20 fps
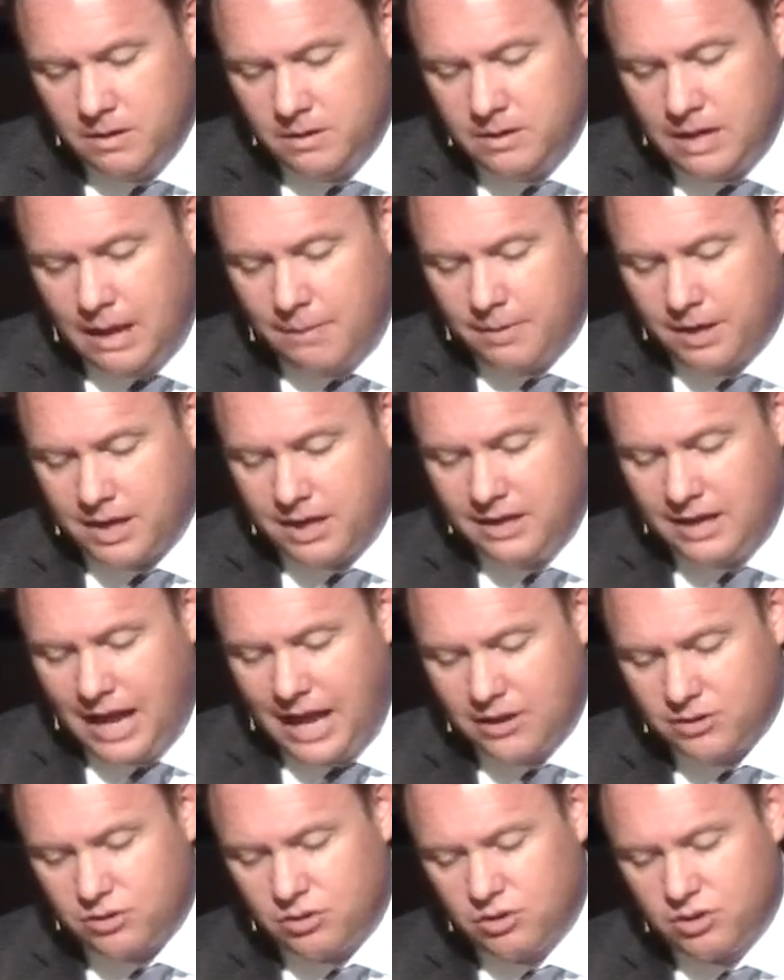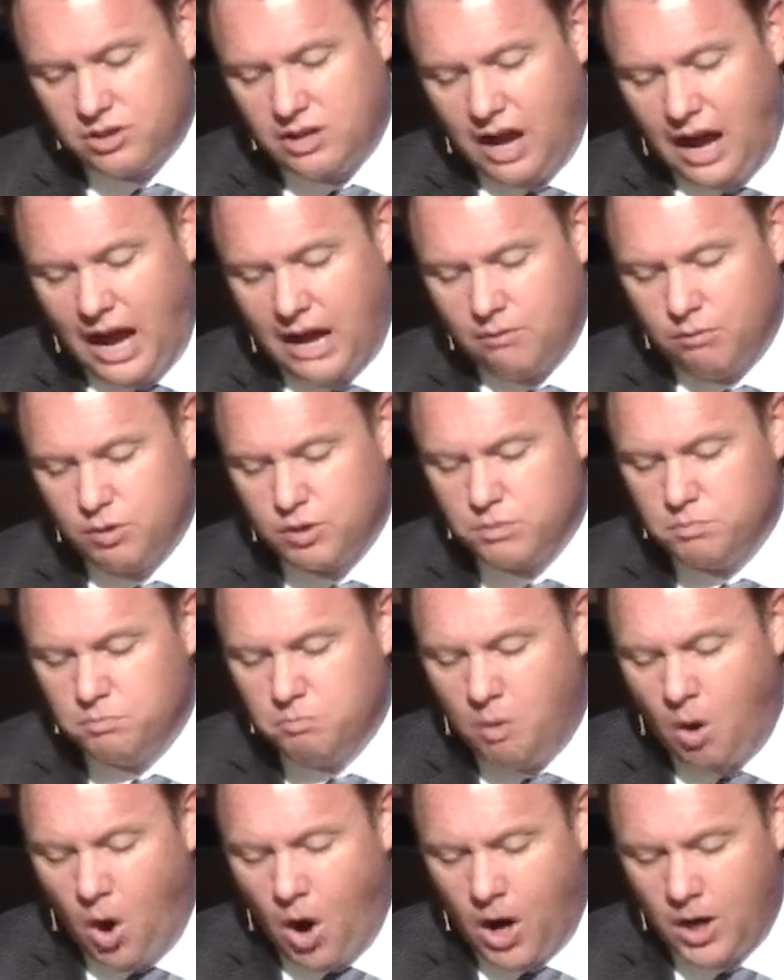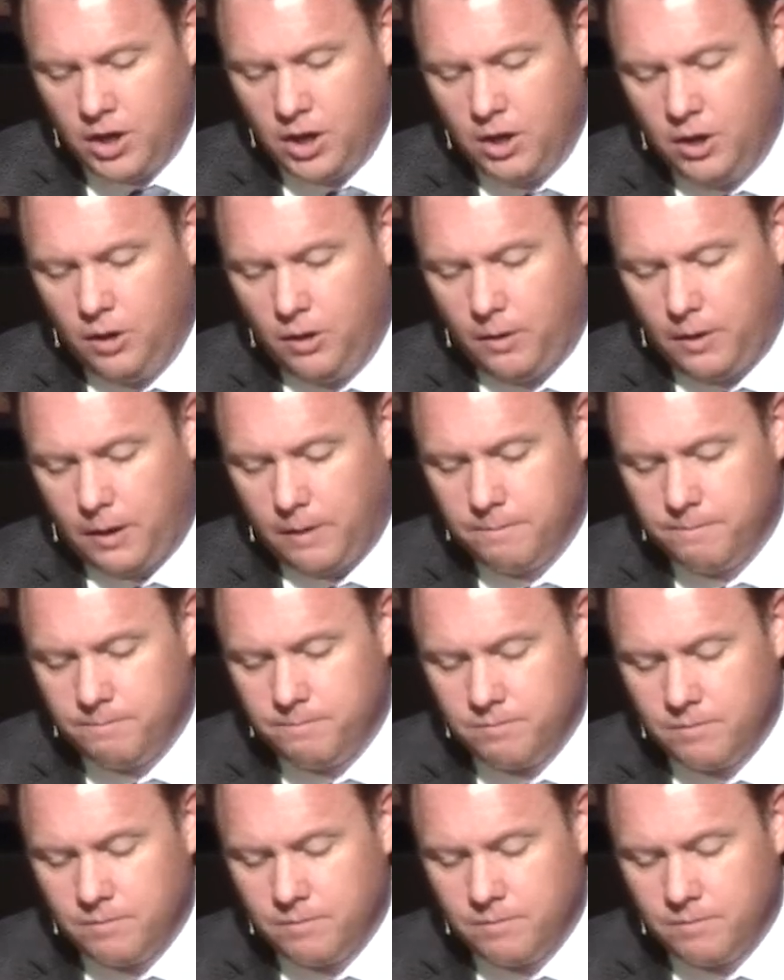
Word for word: Nebuchadnezzar's god was Marduk,